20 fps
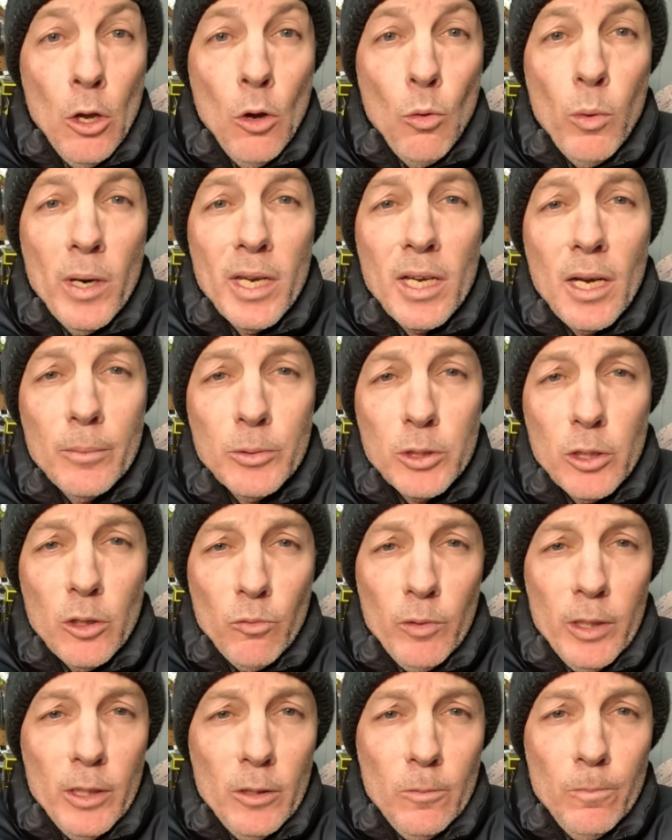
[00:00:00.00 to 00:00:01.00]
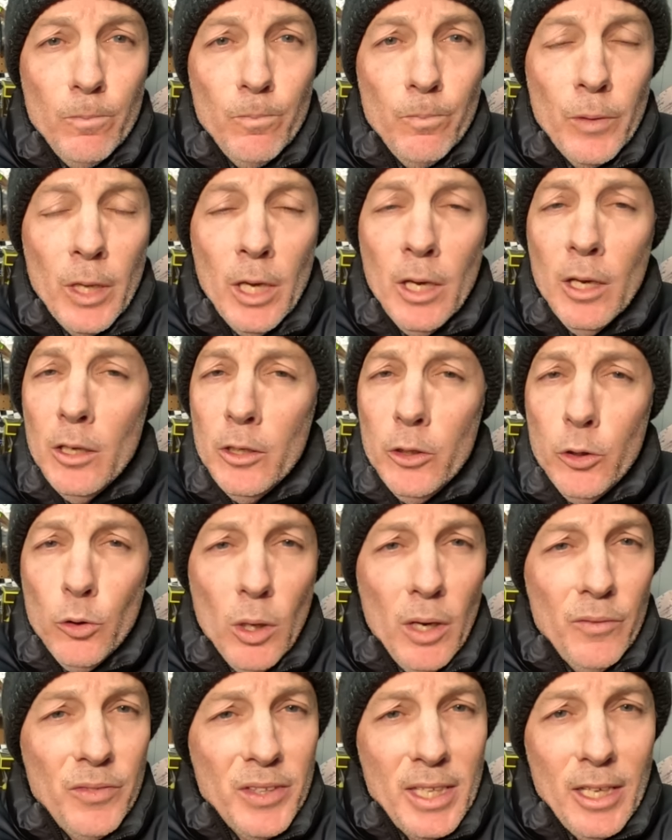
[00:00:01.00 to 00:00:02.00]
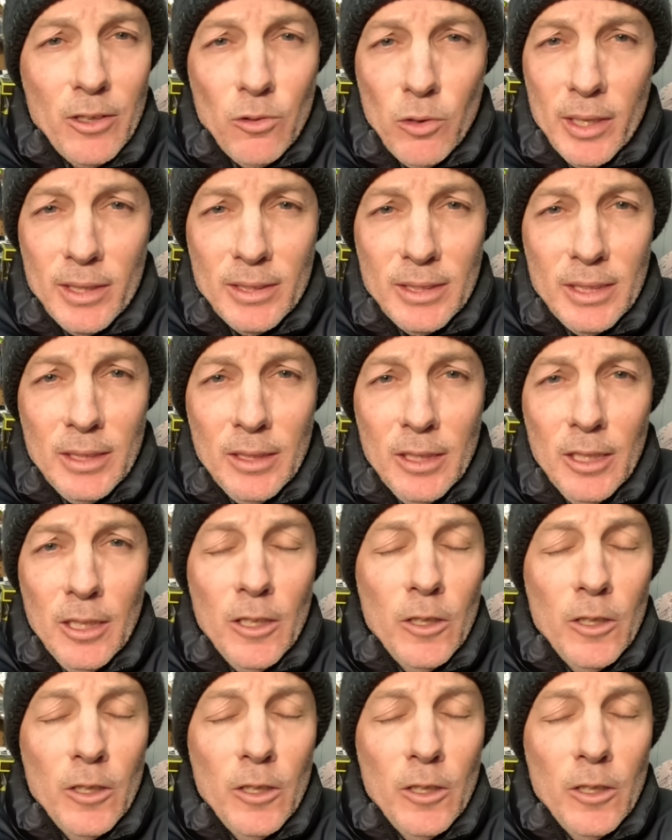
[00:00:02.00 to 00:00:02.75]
When it comes to the reel, you don't have to get crazy.